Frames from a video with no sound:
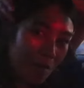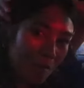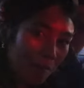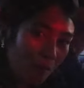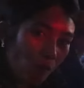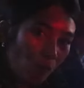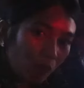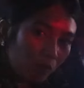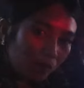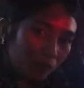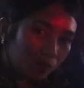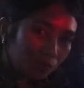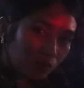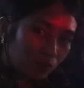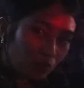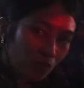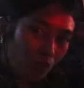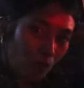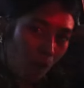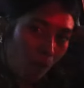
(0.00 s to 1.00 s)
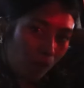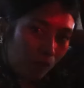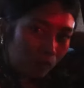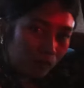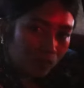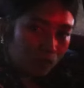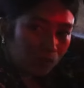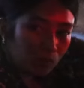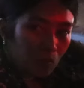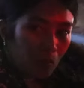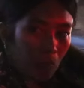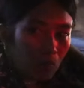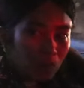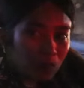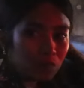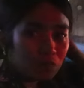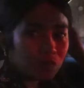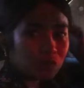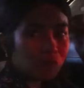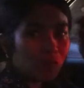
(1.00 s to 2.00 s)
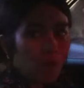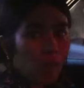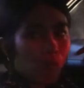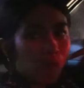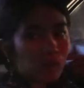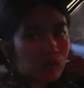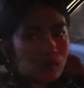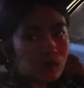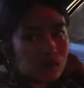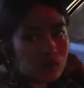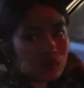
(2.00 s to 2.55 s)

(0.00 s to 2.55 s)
Mexico. I think they do it in